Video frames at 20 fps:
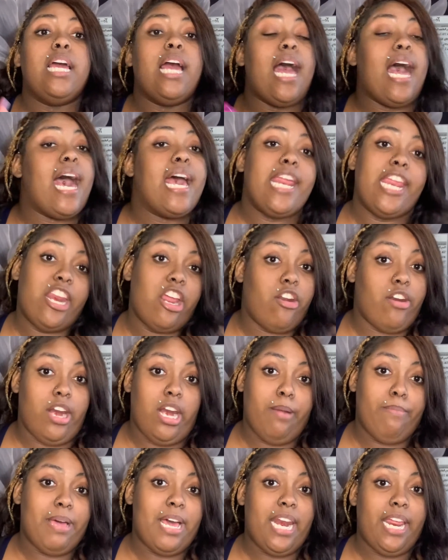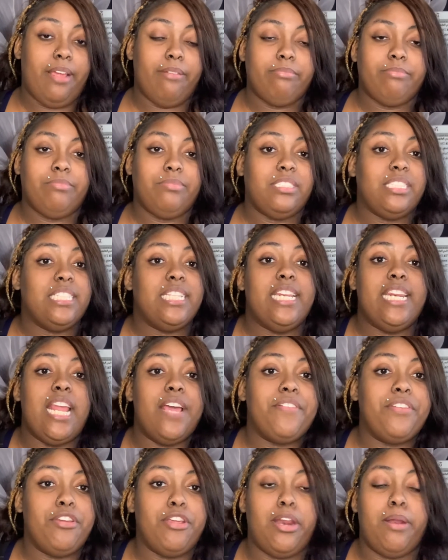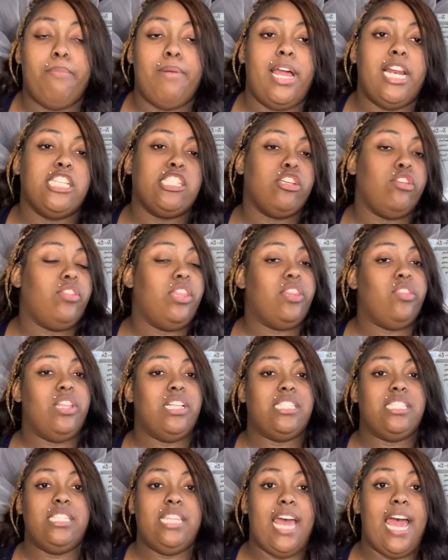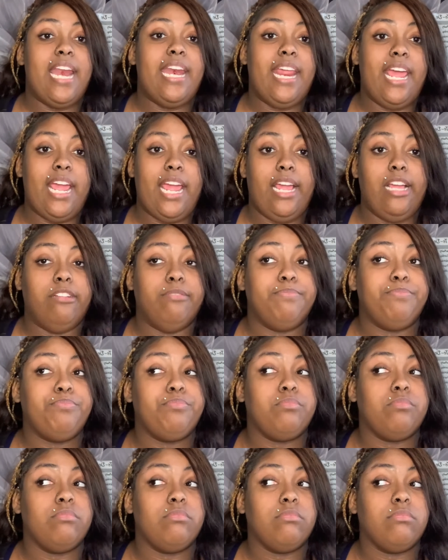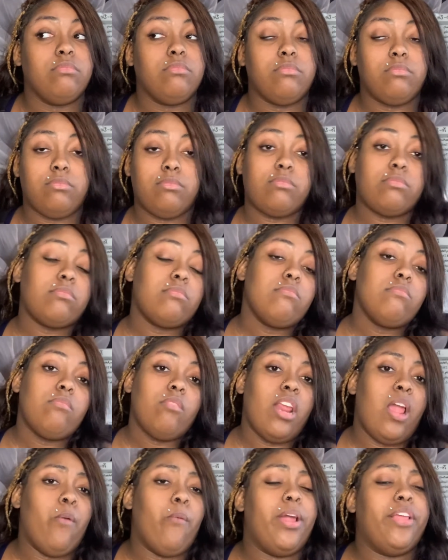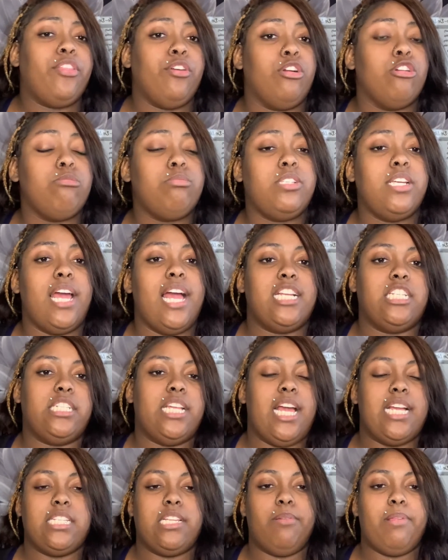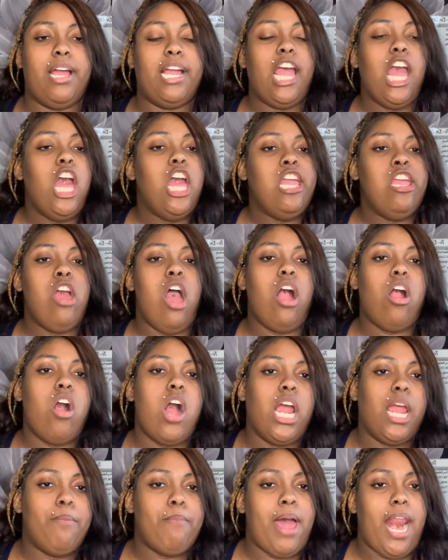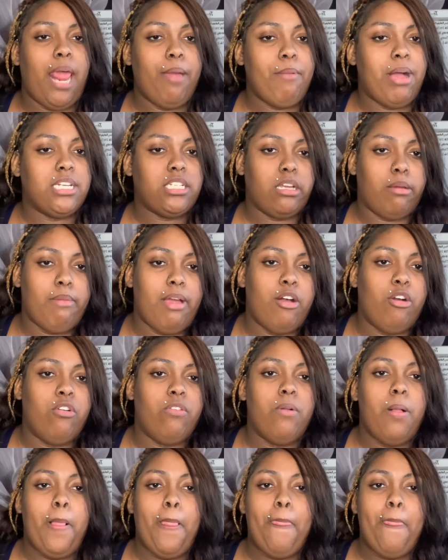I didn't know nothing about it. Never knew nothing about it. So then that day, I read the group chat. I just asked, I'm like, y'all can all keep my name out your mouth.